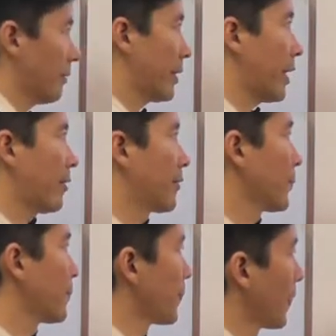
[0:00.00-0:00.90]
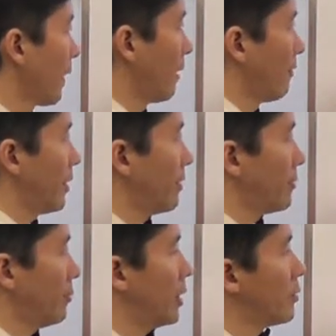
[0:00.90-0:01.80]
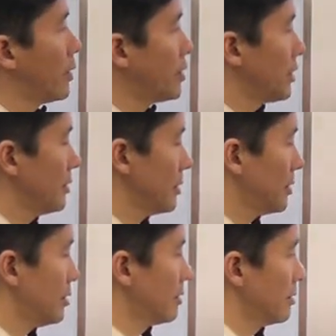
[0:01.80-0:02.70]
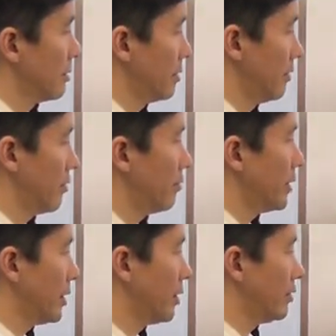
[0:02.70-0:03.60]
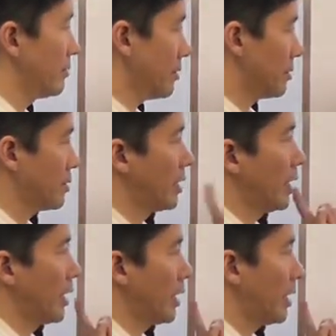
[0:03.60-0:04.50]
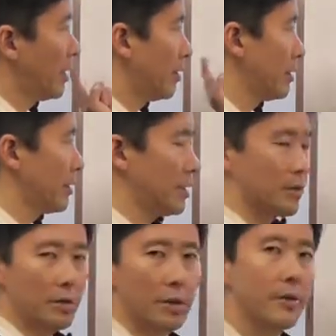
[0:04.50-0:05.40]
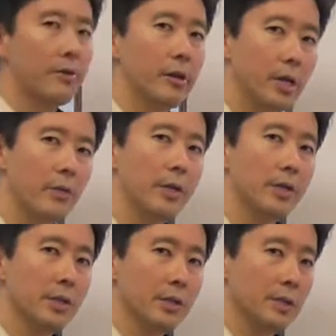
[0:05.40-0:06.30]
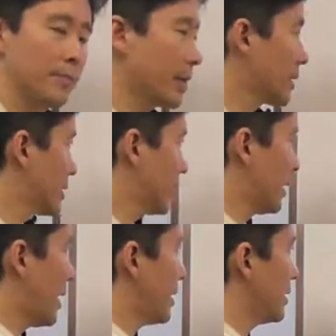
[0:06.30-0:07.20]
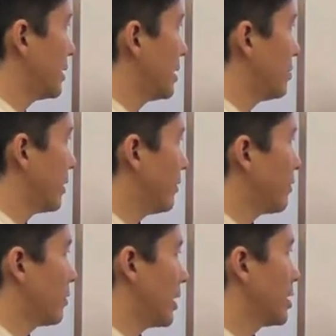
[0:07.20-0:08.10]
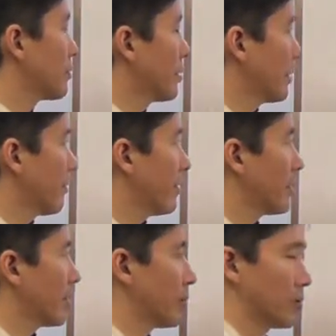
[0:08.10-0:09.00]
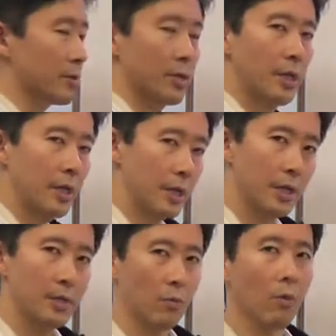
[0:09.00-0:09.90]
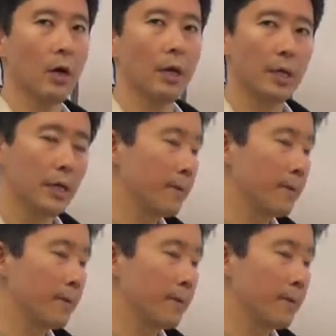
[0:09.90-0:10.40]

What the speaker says: Here we have three equations, three unknowns, and all of these are linear equations because the highest degree for each one of the variables is 1.